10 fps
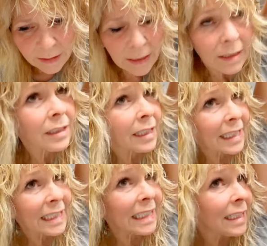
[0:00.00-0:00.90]
Now listen,
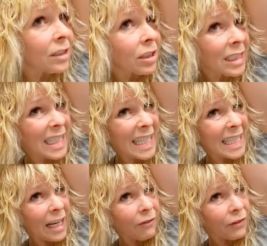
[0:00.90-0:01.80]
extensions
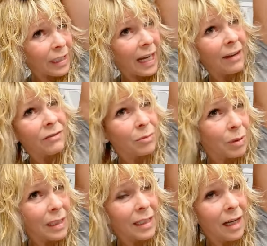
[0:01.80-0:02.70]
definitely have to
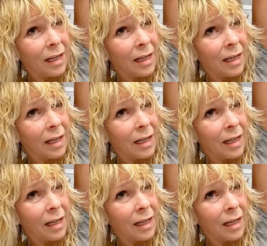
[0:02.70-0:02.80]
be